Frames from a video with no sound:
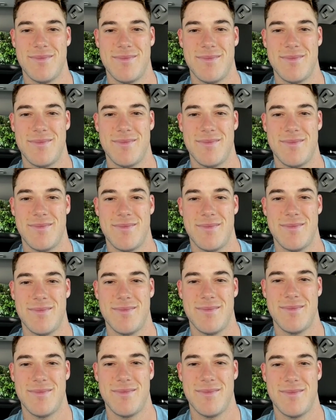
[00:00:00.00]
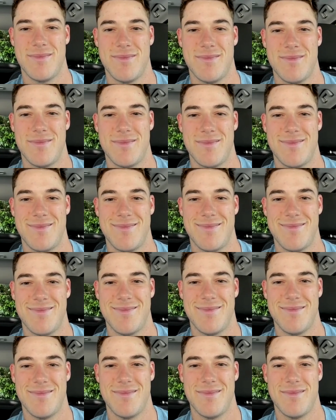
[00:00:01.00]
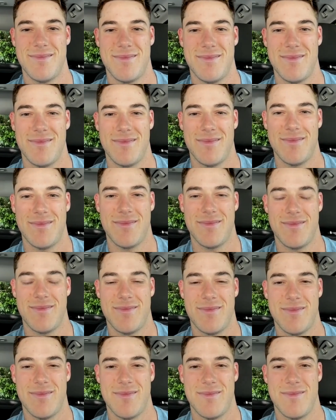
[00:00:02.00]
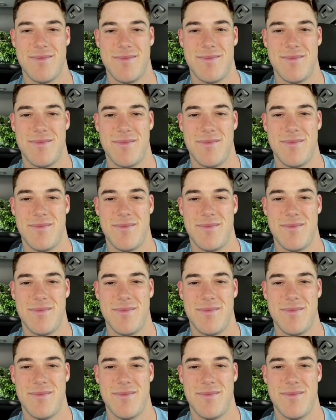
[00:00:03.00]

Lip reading: (silent)